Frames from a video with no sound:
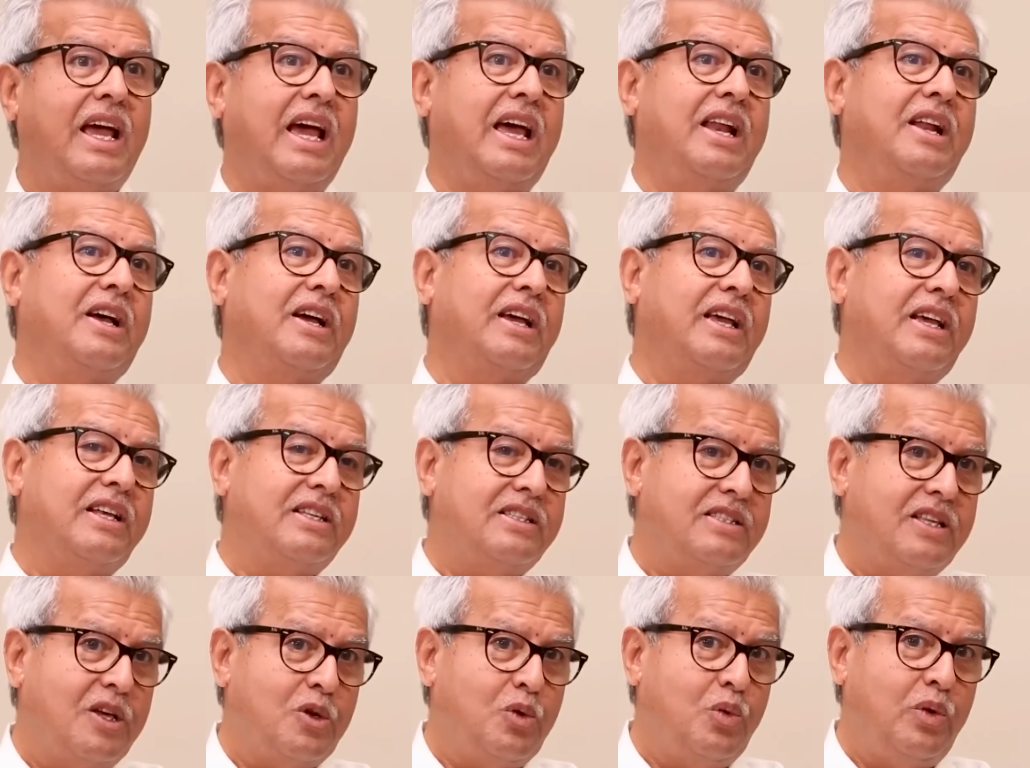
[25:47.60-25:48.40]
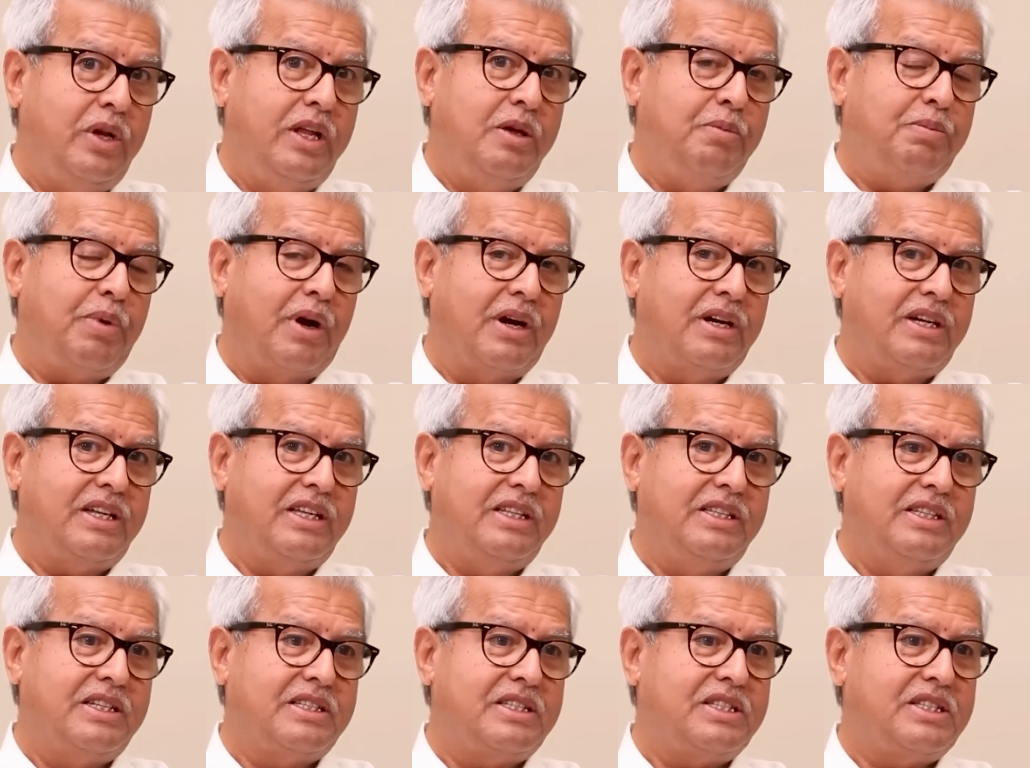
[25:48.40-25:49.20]
and against the ruling party
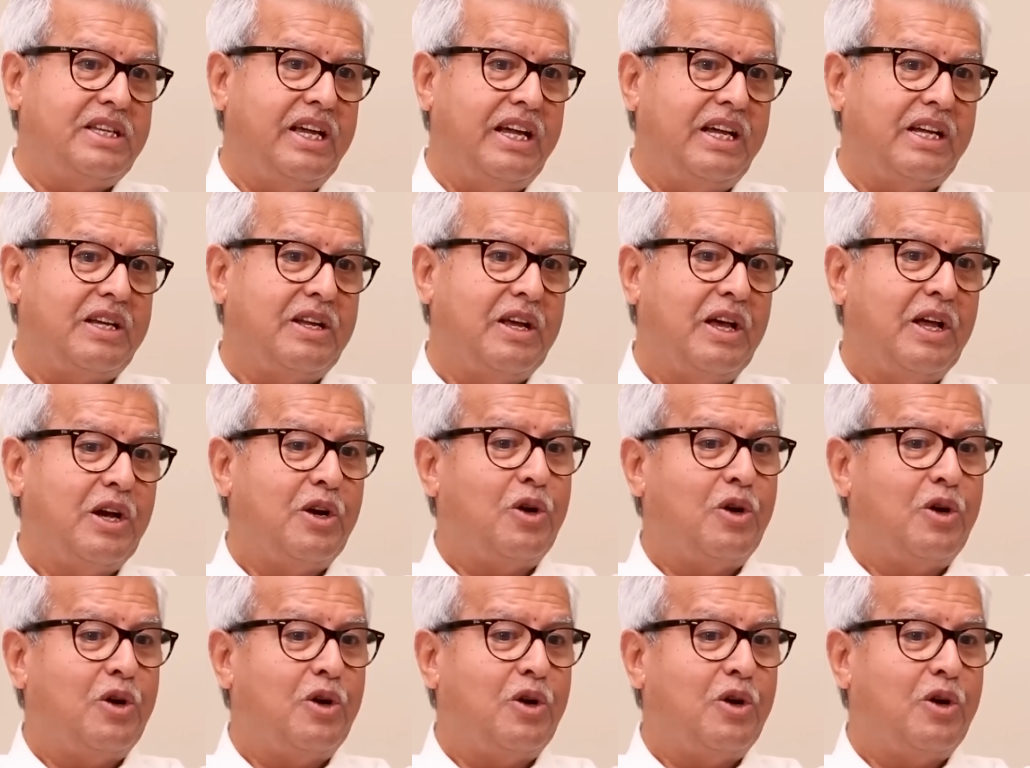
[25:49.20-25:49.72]
in the state,